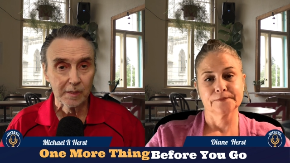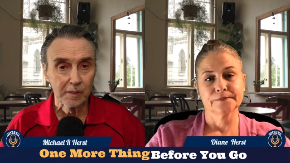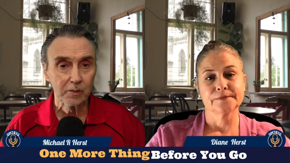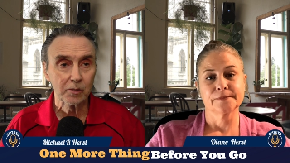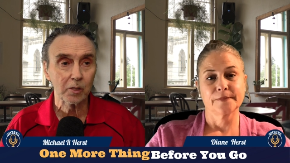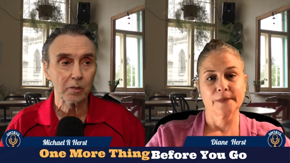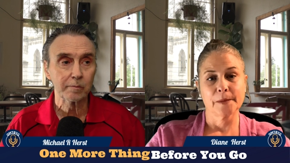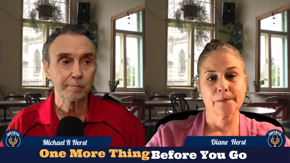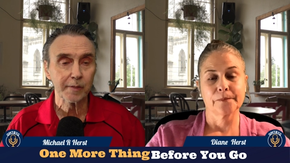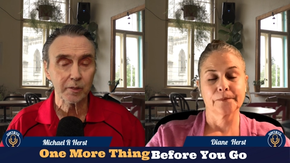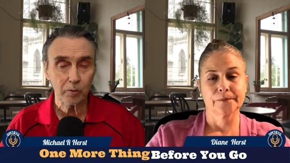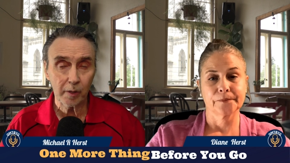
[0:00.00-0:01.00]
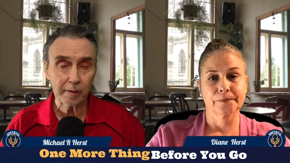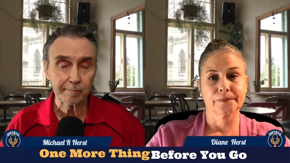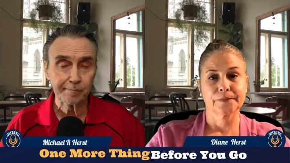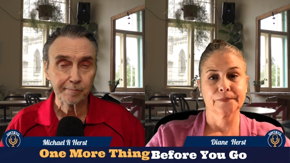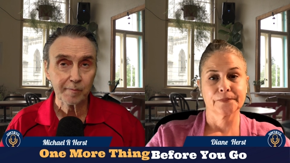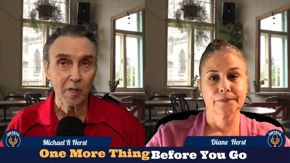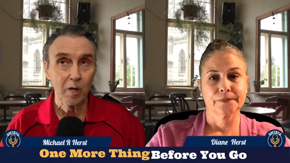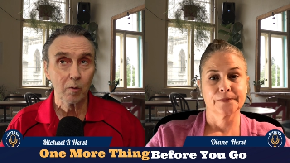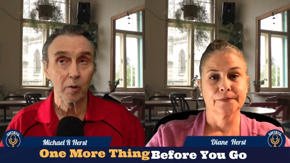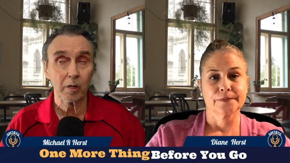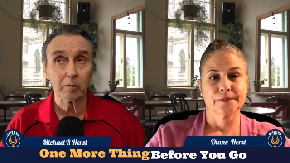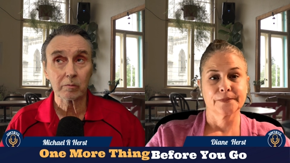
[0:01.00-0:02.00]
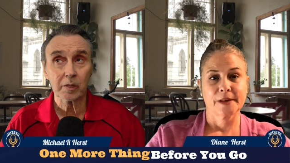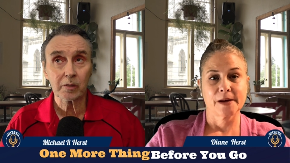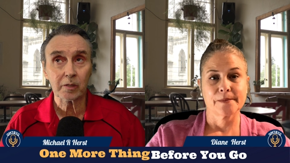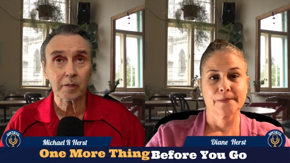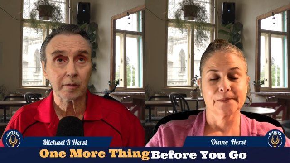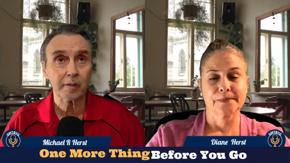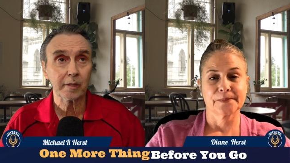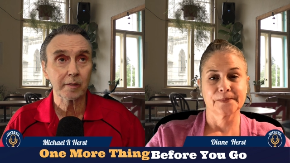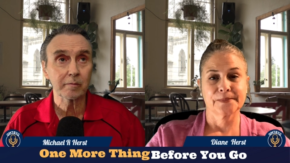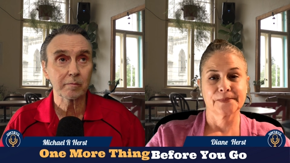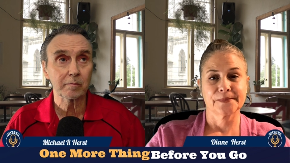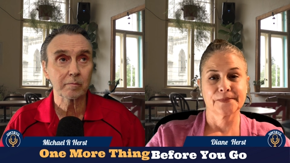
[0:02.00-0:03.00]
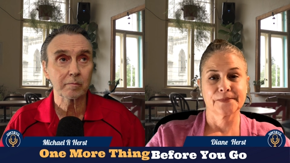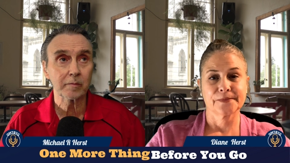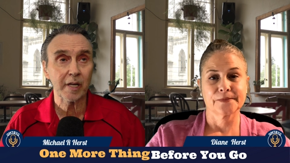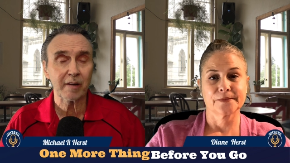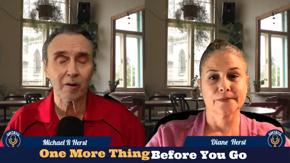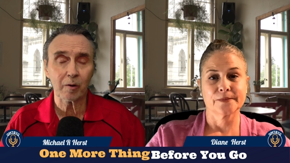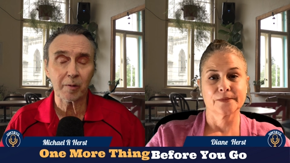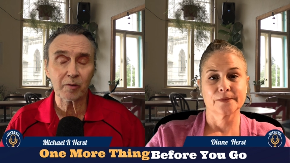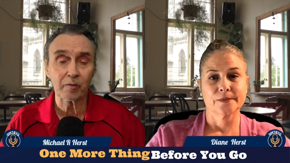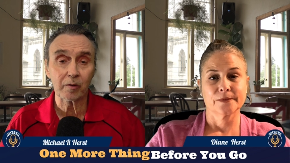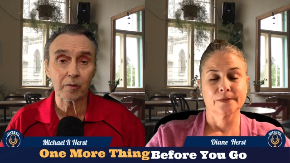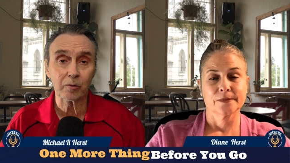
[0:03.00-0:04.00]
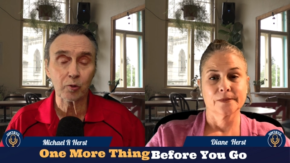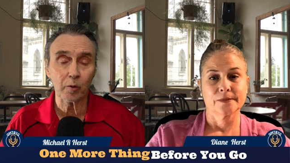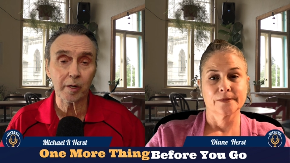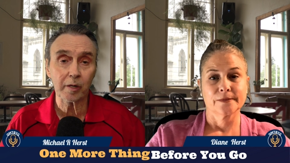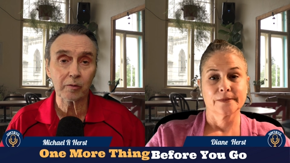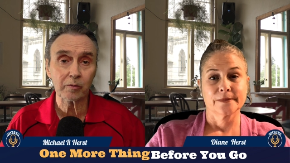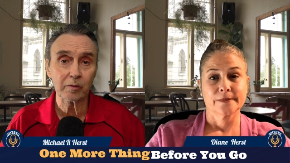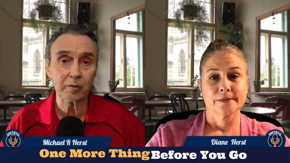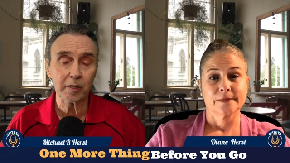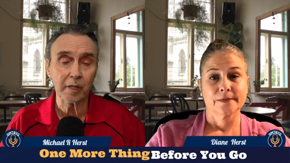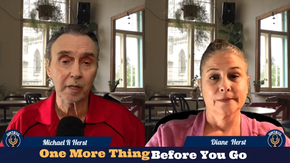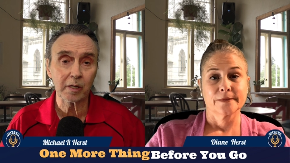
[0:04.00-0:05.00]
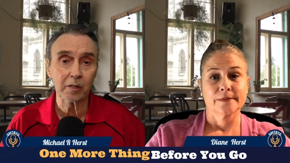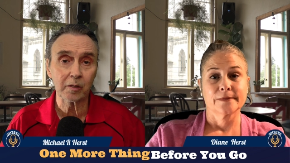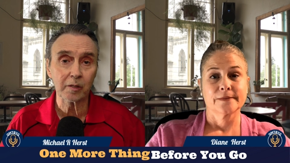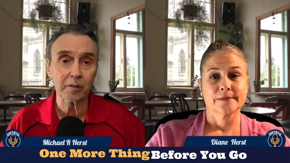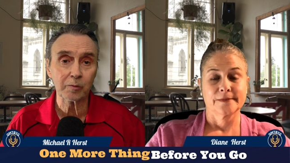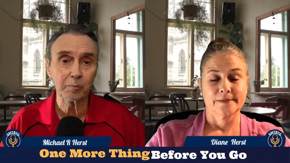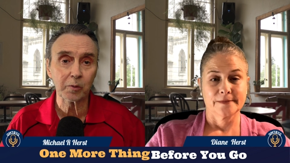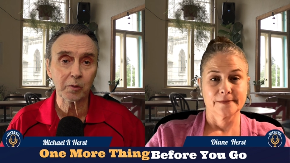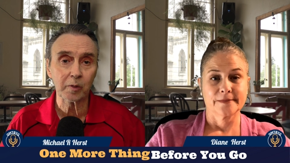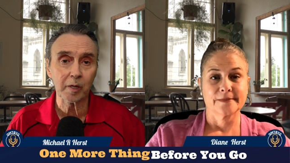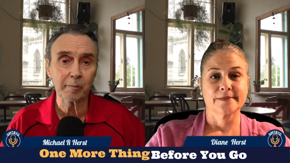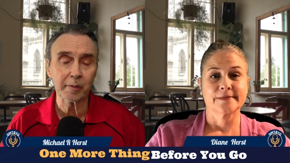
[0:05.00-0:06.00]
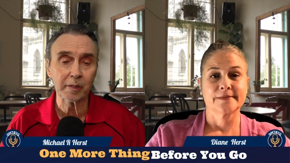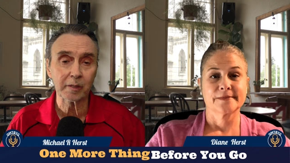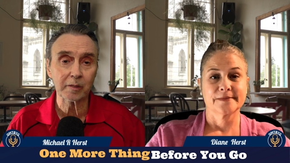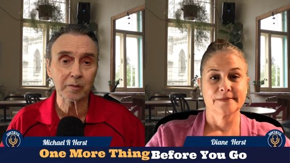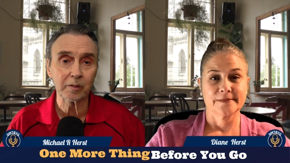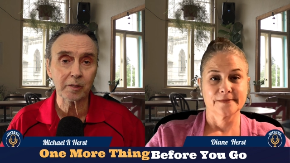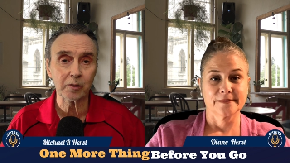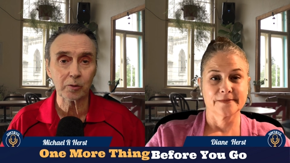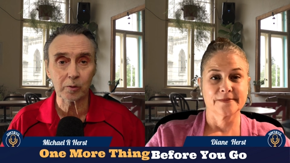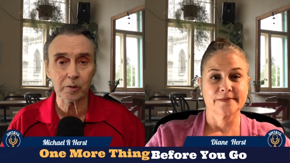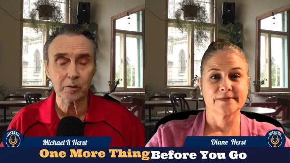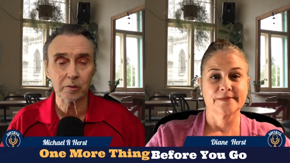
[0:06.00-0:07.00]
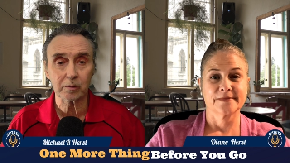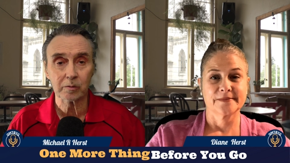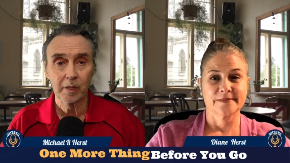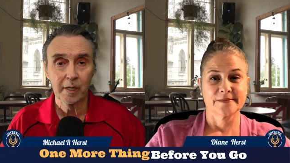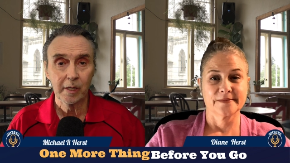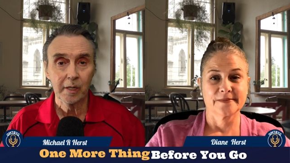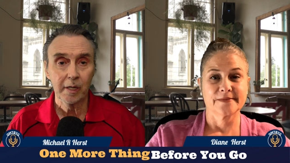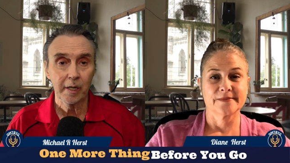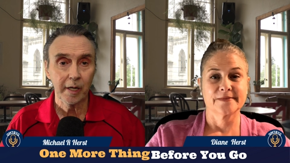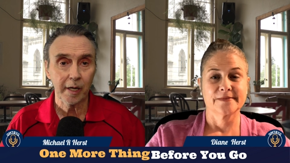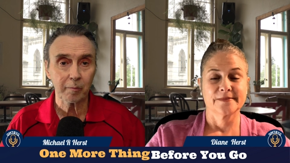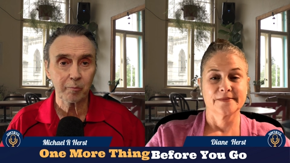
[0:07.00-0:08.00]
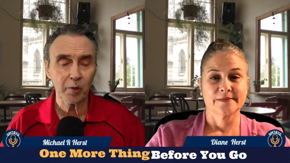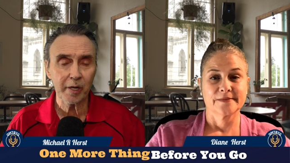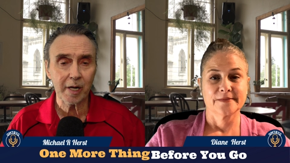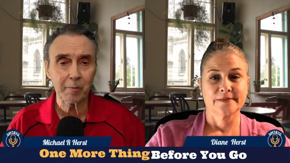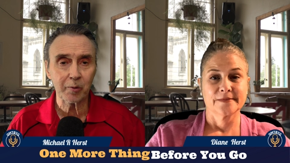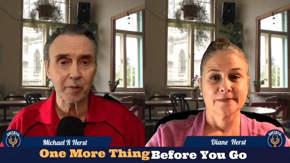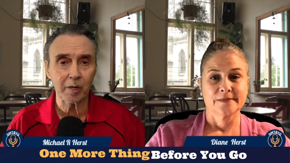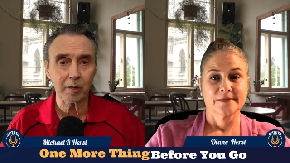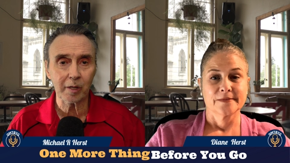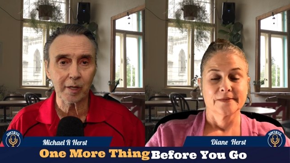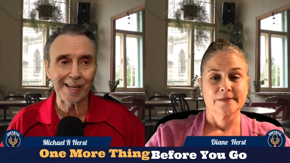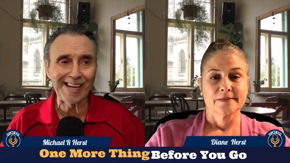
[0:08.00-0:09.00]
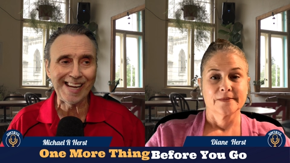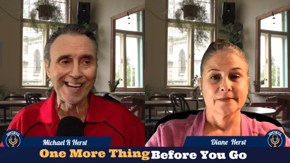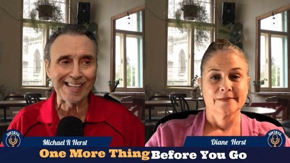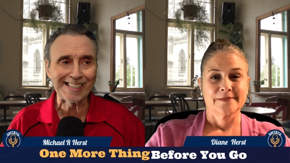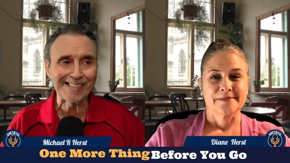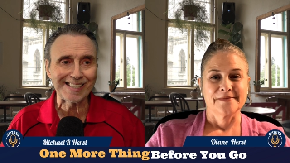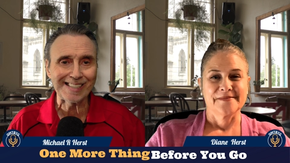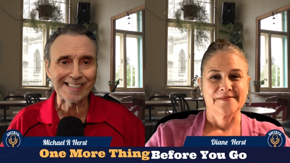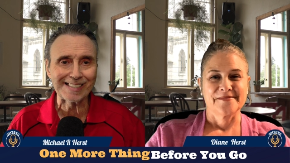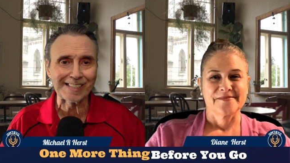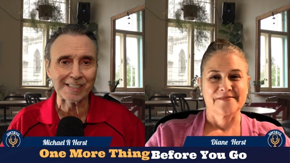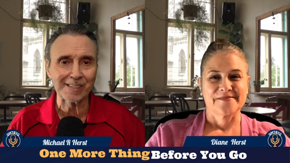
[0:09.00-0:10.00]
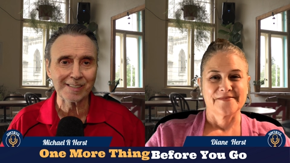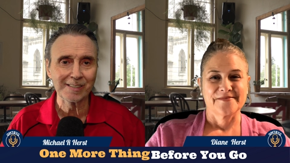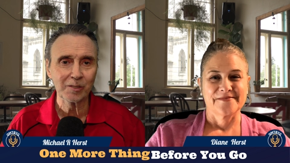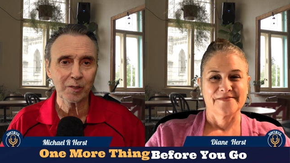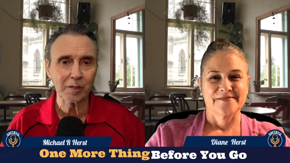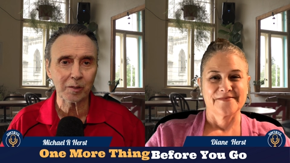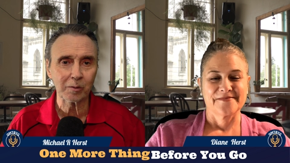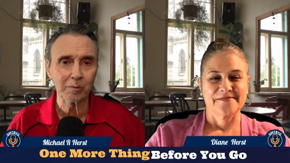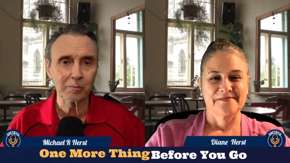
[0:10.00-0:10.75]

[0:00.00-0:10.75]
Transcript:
Speaker 1: So yeah. it's great. Well, listen. Yeah. Thank you very much for joining us today on this program and listening to us and and putting up with our little antics and you know